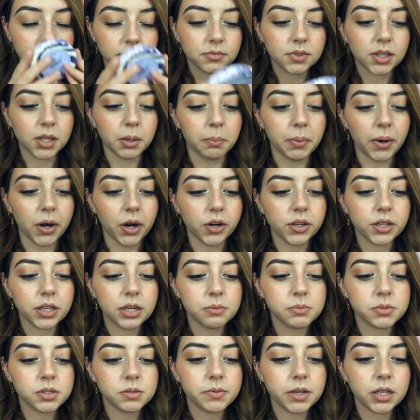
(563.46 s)
the bar that
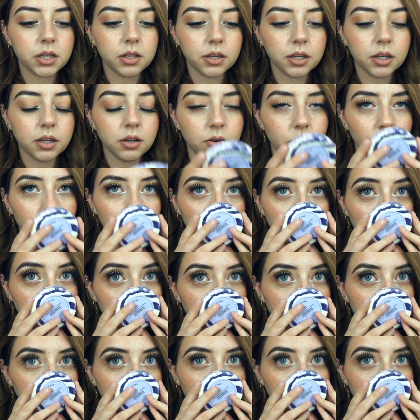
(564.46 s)
I'm smelling
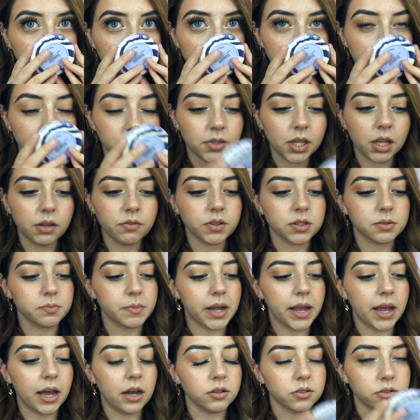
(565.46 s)
or if it's my
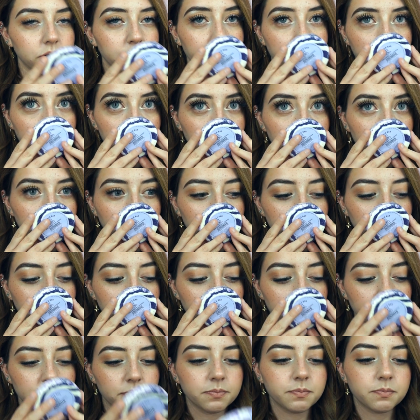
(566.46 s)
house, but
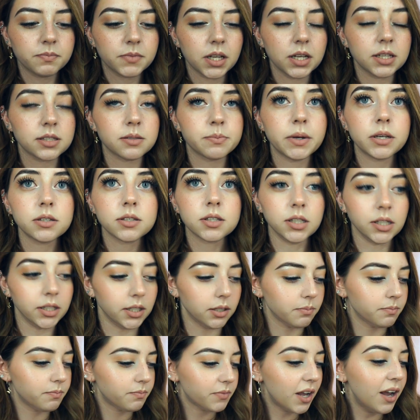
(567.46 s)
it smells
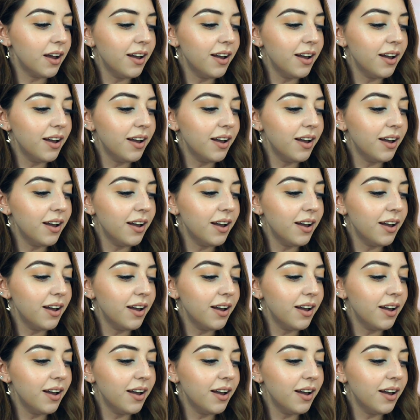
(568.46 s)
clean.